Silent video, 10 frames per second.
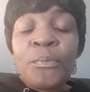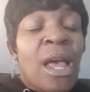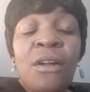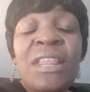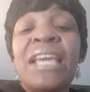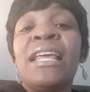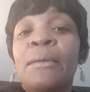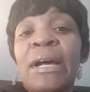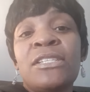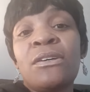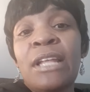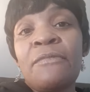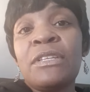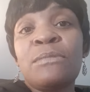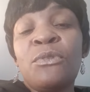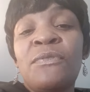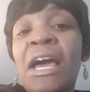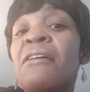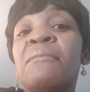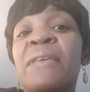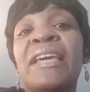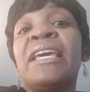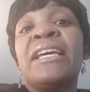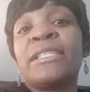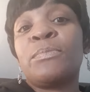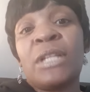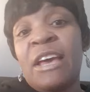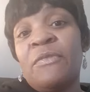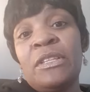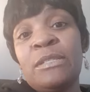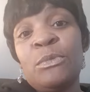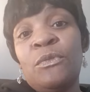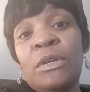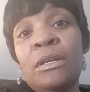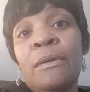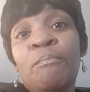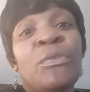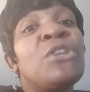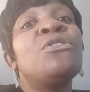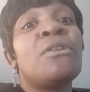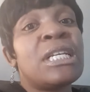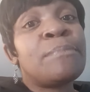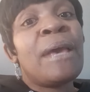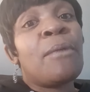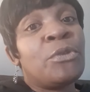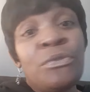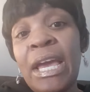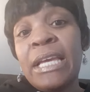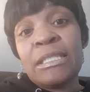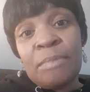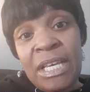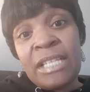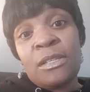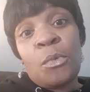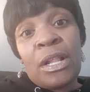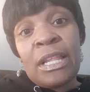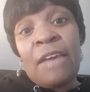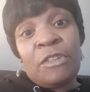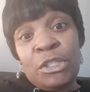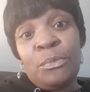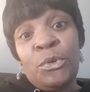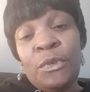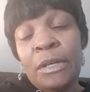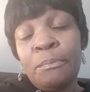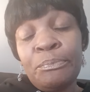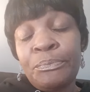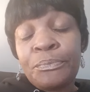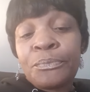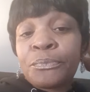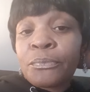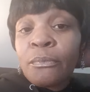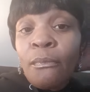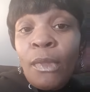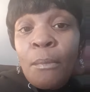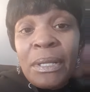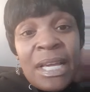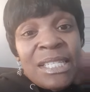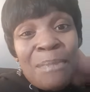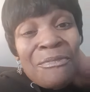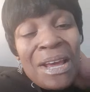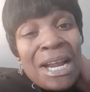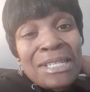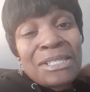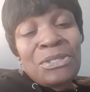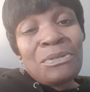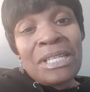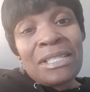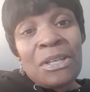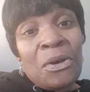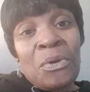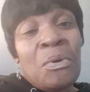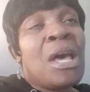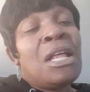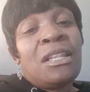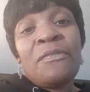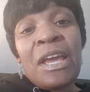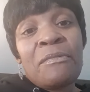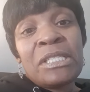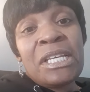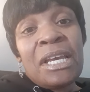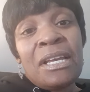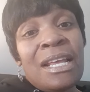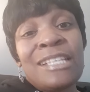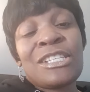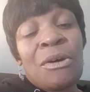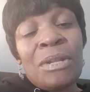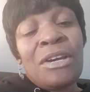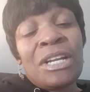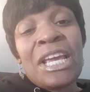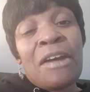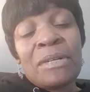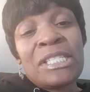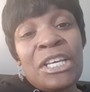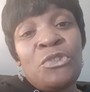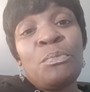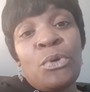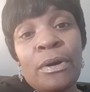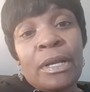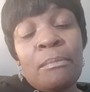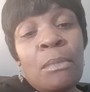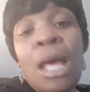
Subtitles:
I don't think anybody's going to laugh at this movie. I don't even think kids would laugh at this movie. And you know that's bad when you can't get some kids to laugh at your movie. But that's my $5.02 on Love Guaranteed. It's only going to guarantee you boredom.